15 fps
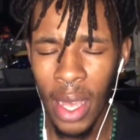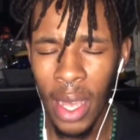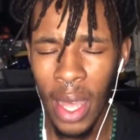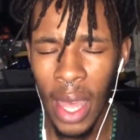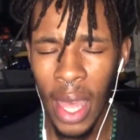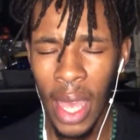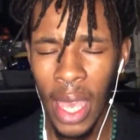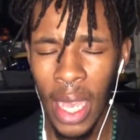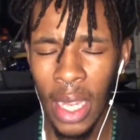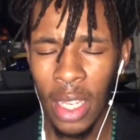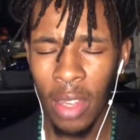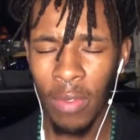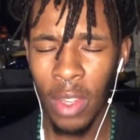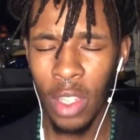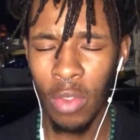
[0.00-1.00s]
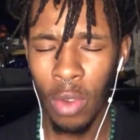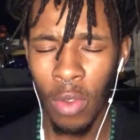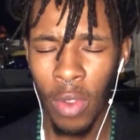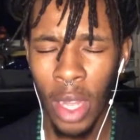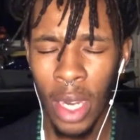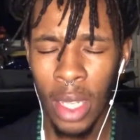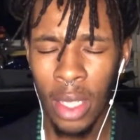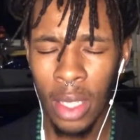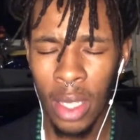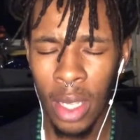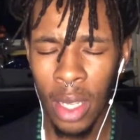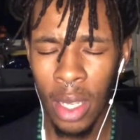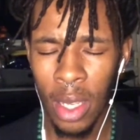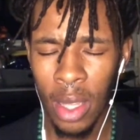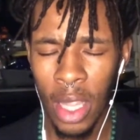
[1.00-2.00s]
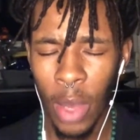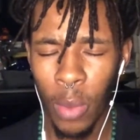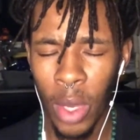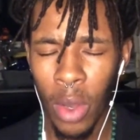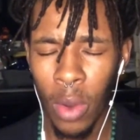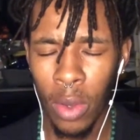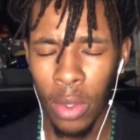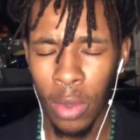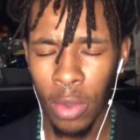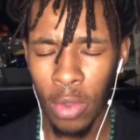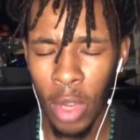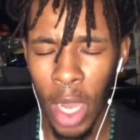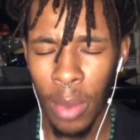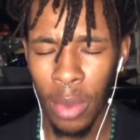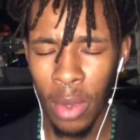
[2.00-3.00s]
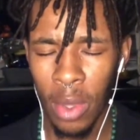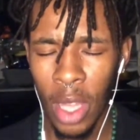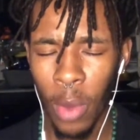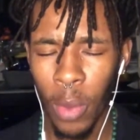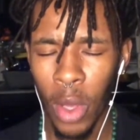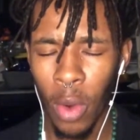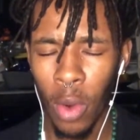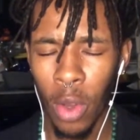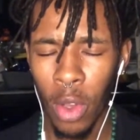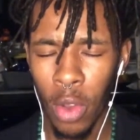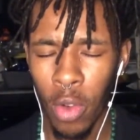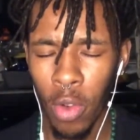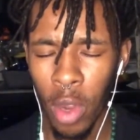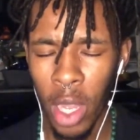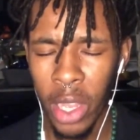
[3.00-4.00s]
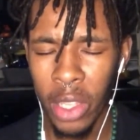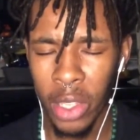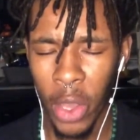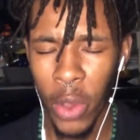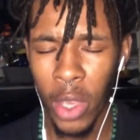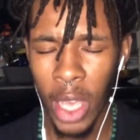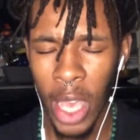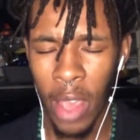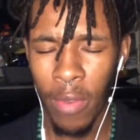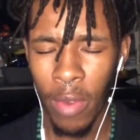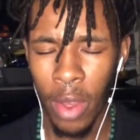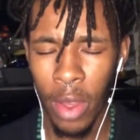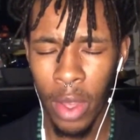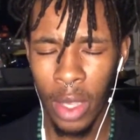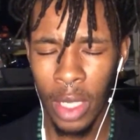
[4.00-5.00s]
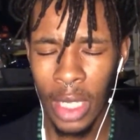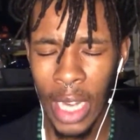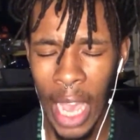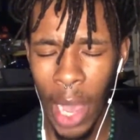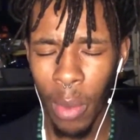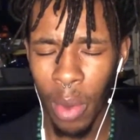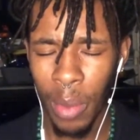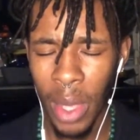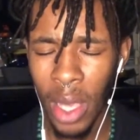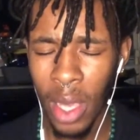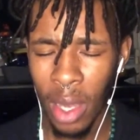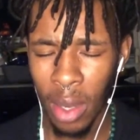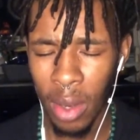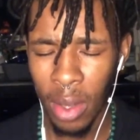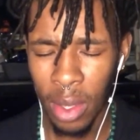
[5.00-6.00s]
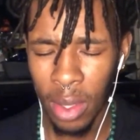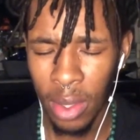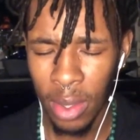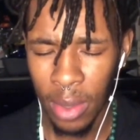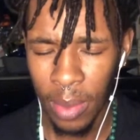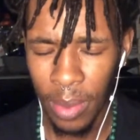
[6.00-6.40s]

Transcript: an individual reality that we all subscribe to, that we all agree is okay for us and our beingness.